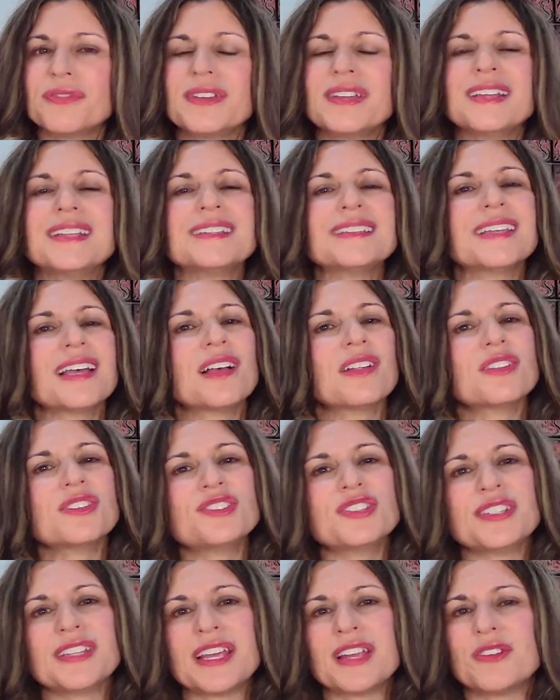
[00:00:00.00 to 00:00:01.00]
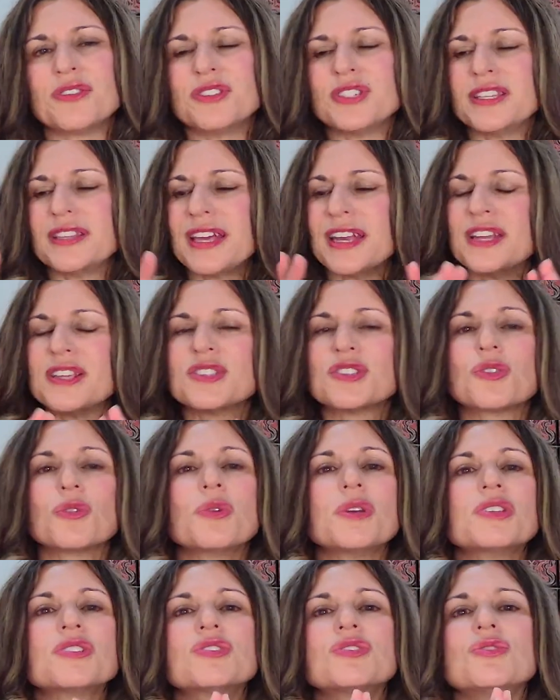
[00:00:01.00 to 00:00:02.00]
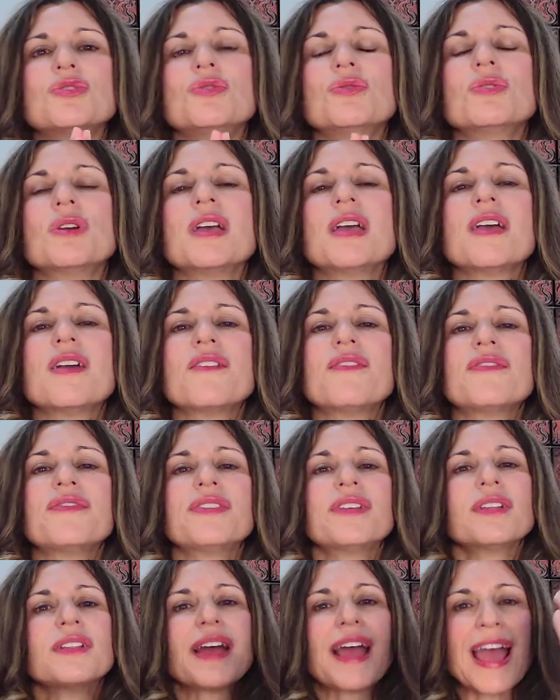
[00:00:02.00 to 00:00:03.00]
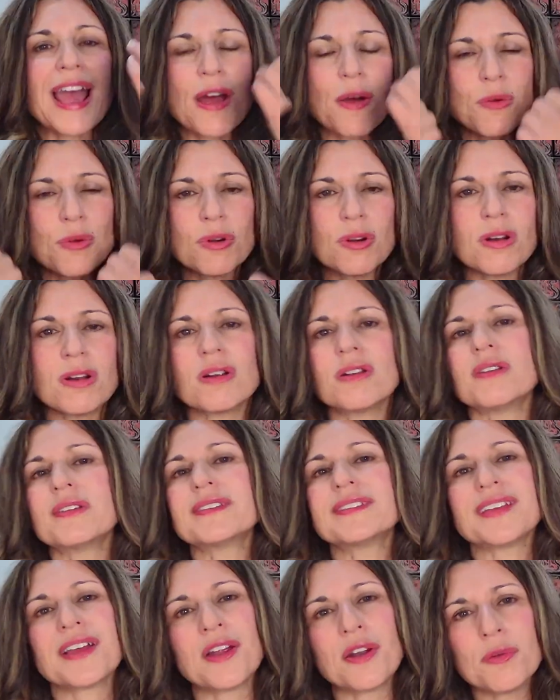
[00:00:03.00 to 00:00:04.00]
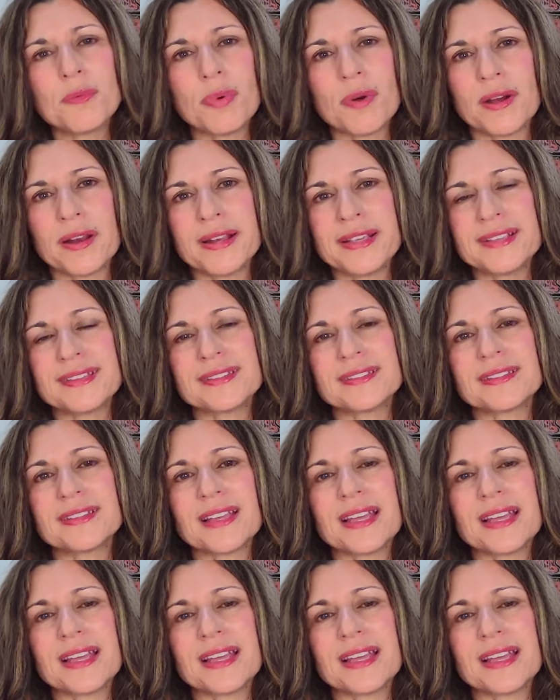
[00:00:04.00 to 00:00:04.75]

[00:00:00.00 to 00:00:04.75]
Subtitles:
intelligent energy that is going to fill our hearts, our bodies,